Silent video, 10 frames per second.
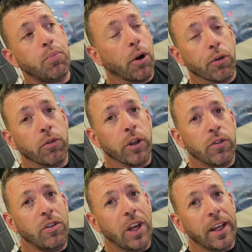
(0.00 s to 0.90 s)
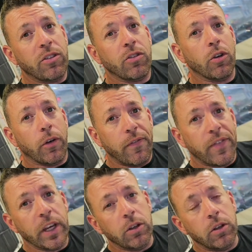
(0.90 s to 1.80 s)
product that's designed to sort
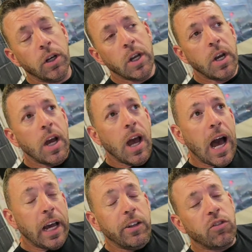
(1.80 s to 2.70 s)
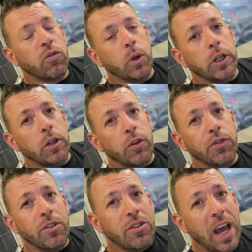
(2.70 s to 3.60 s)
of fill, hide
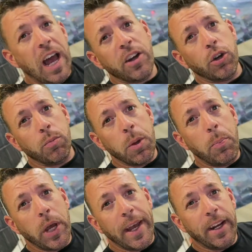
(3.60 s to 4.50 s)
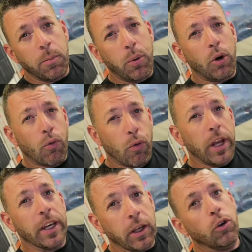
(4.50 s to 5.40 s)
swirls, darken up your paint and put a
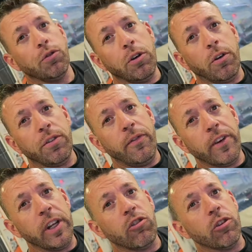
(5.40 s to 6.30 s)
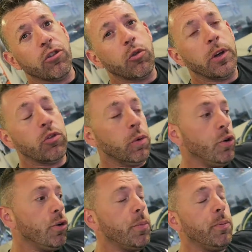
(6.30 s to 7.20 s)
really good glossy finish onto it. So we're
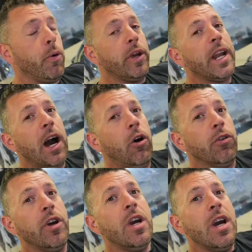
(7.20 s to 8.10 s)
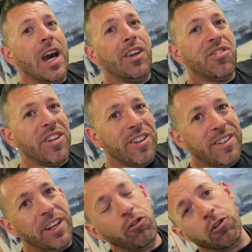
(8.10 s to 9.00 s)
going to be putting that on as an
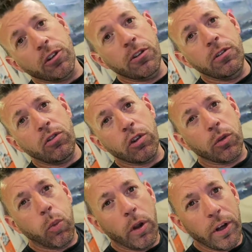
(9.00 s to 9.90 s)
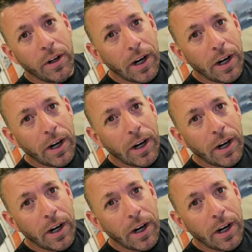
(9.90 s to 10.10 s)
addition to what the